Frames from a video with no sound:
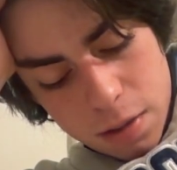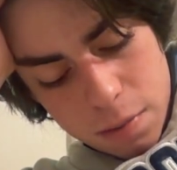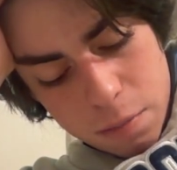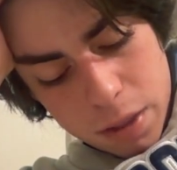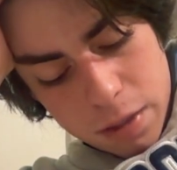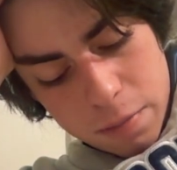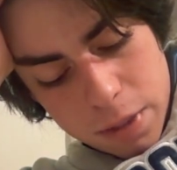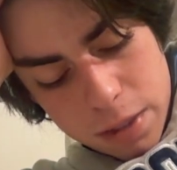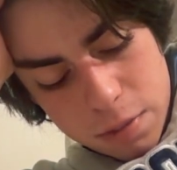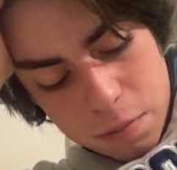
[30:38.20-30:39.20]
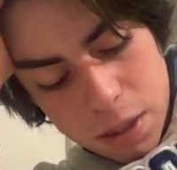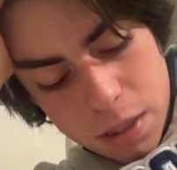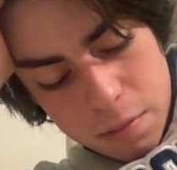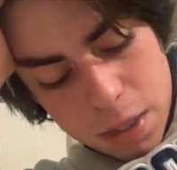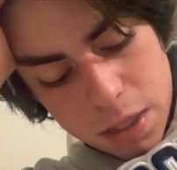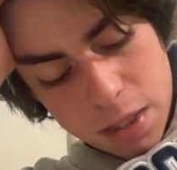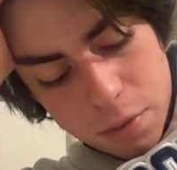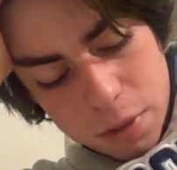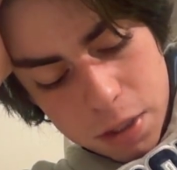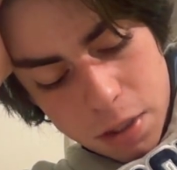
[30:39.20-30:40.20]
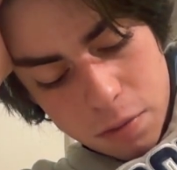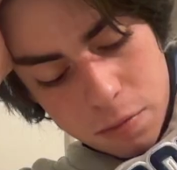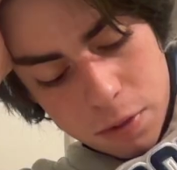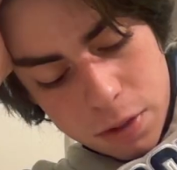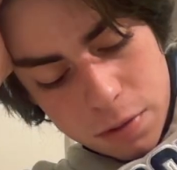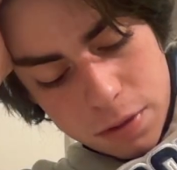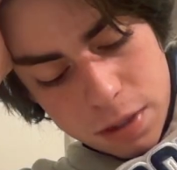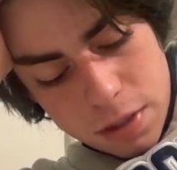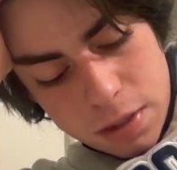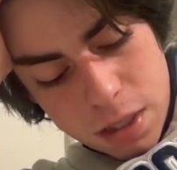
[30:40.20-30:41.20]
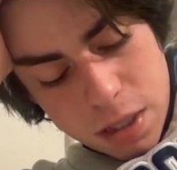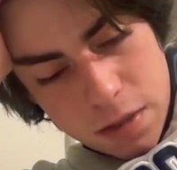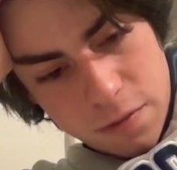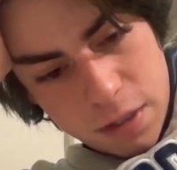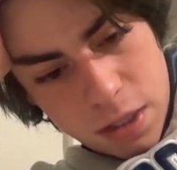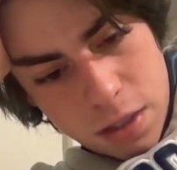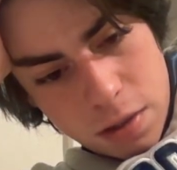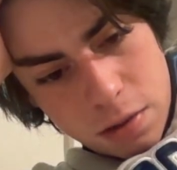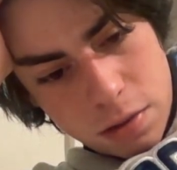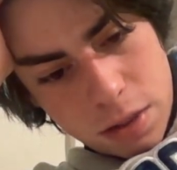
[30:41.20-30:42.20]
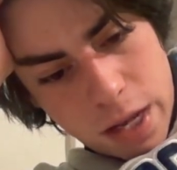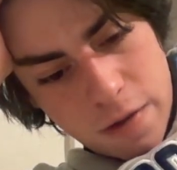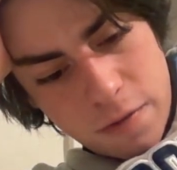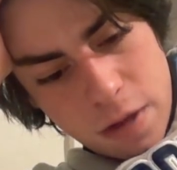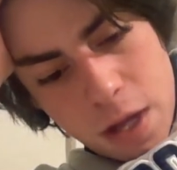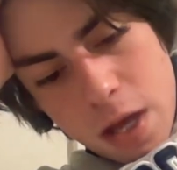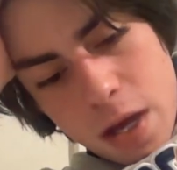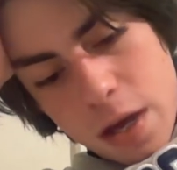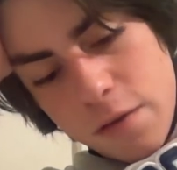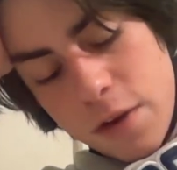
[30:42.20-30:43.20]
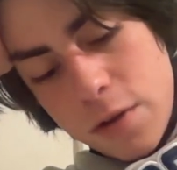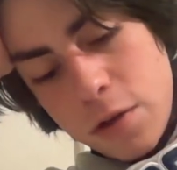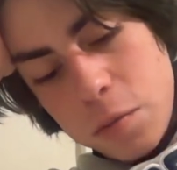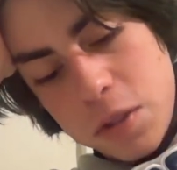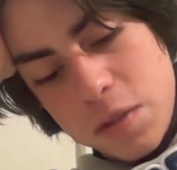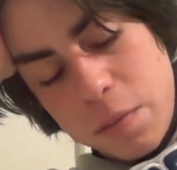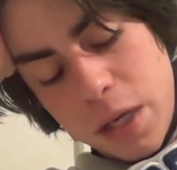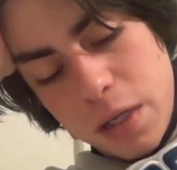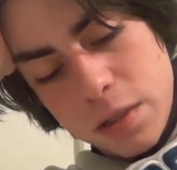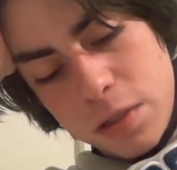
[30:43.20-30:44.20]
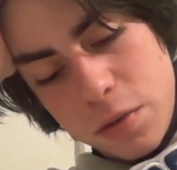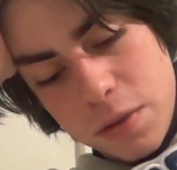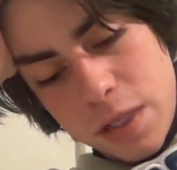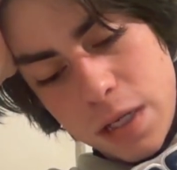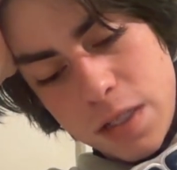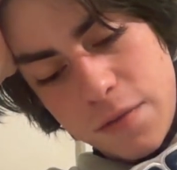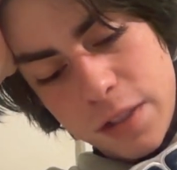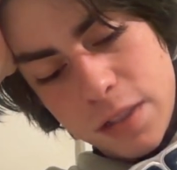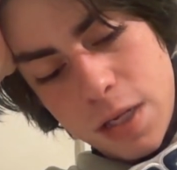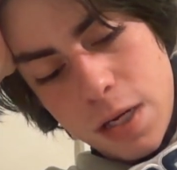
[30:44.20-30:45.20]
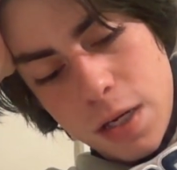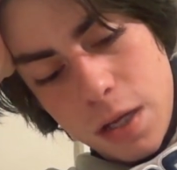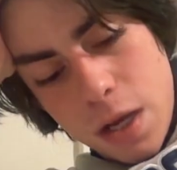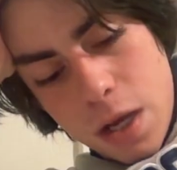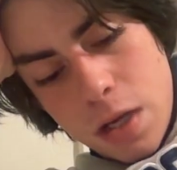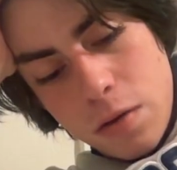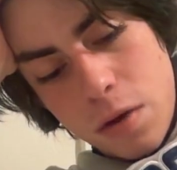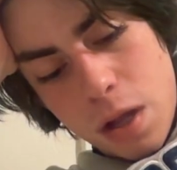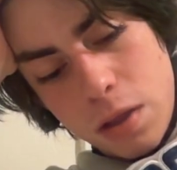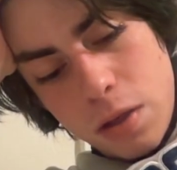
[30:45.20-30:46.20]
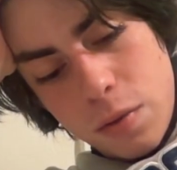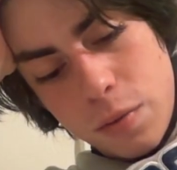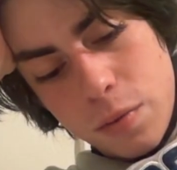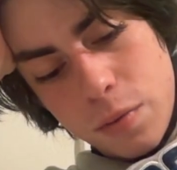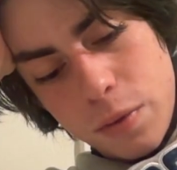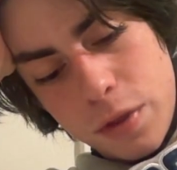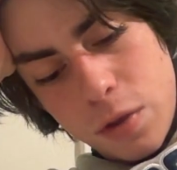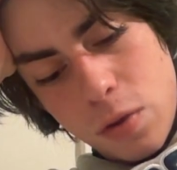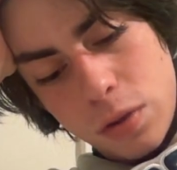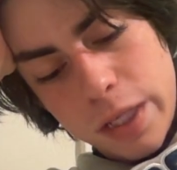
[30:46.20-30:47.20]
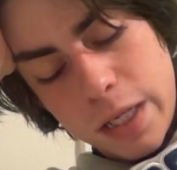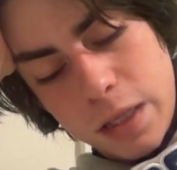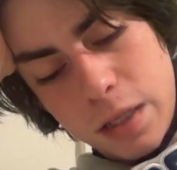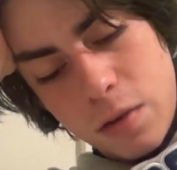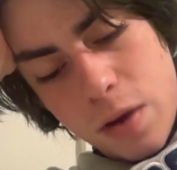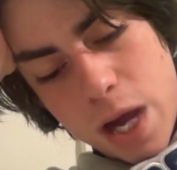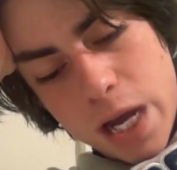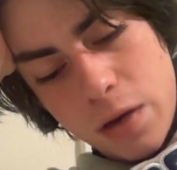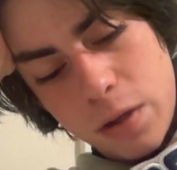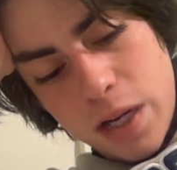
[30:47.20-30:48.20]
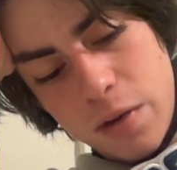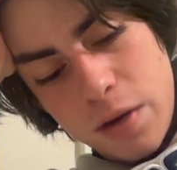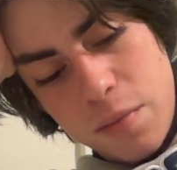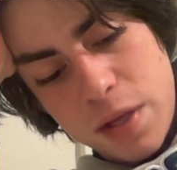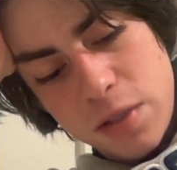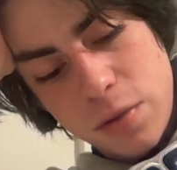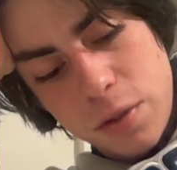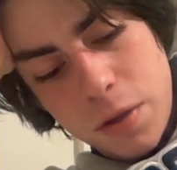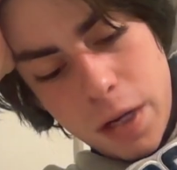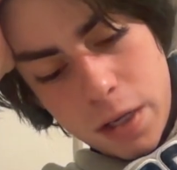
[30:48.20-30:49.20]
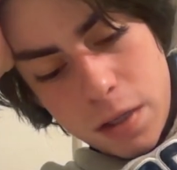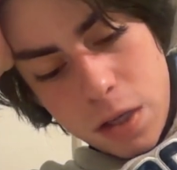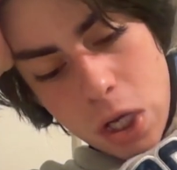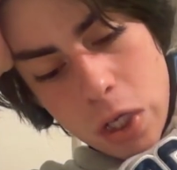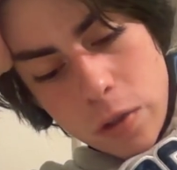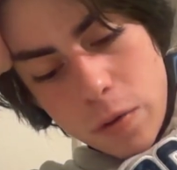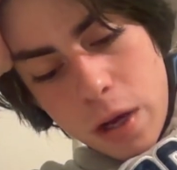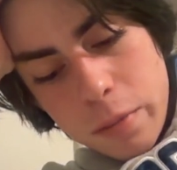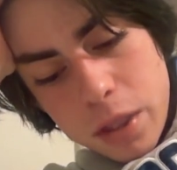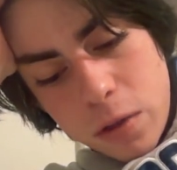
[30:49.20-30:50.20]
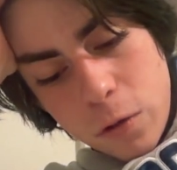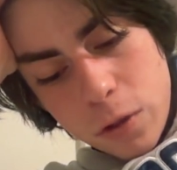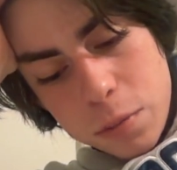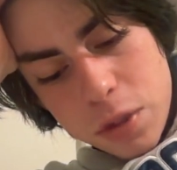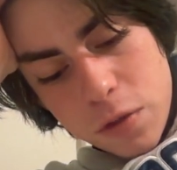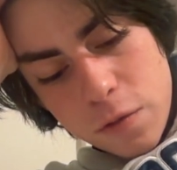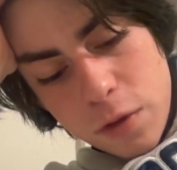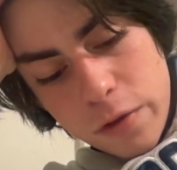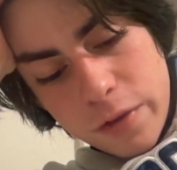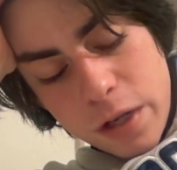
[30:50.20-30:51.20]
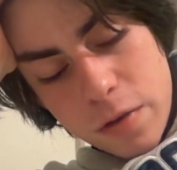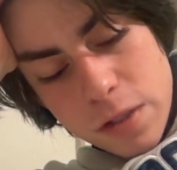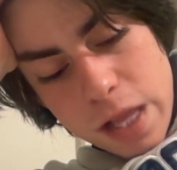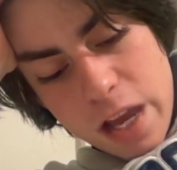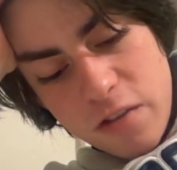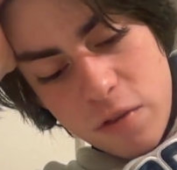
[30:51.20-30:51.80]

But it must be admitted that we cannot reduce the study of the inner life of other human beings to a scientific study. Do not look with a cold analytical eye or carry a pencil in your hand. Do not be a cold observer of another's life,